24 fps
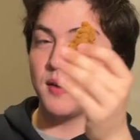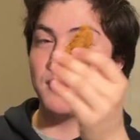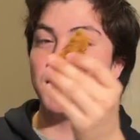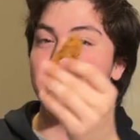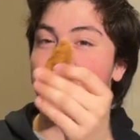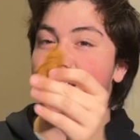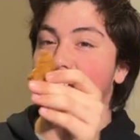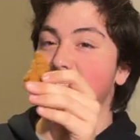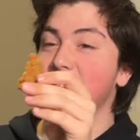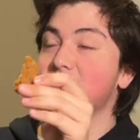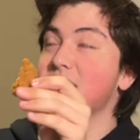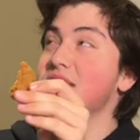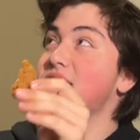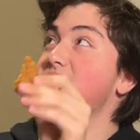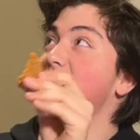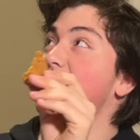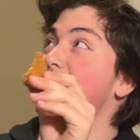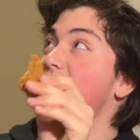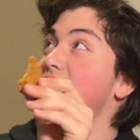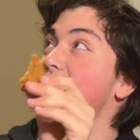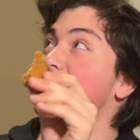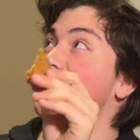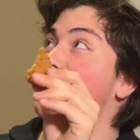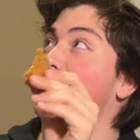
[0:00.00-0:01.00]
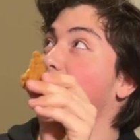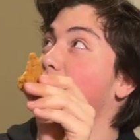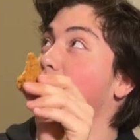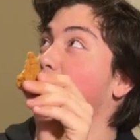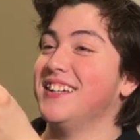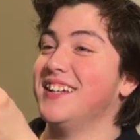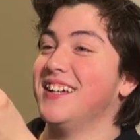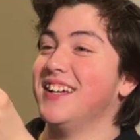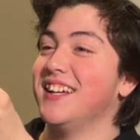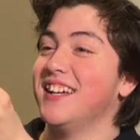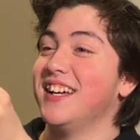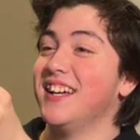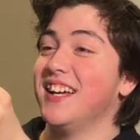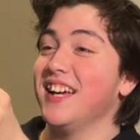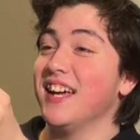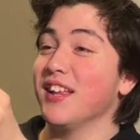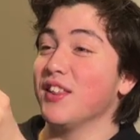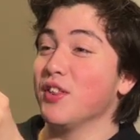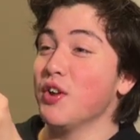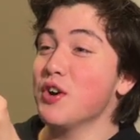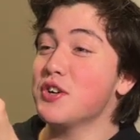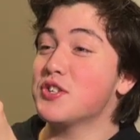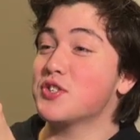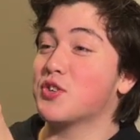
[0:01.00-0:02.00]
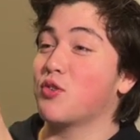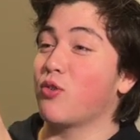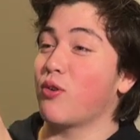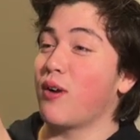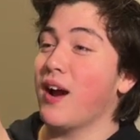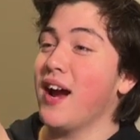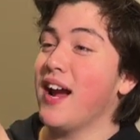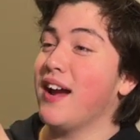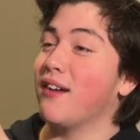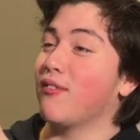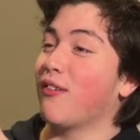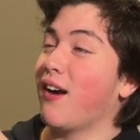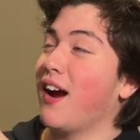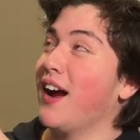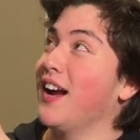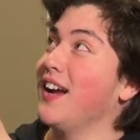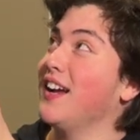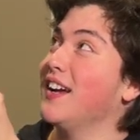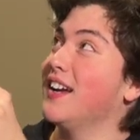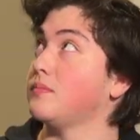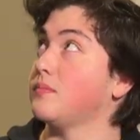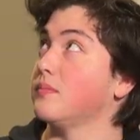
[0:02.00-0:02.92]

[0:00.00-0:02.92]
me that this tastes good. It looks gray, right? Gray.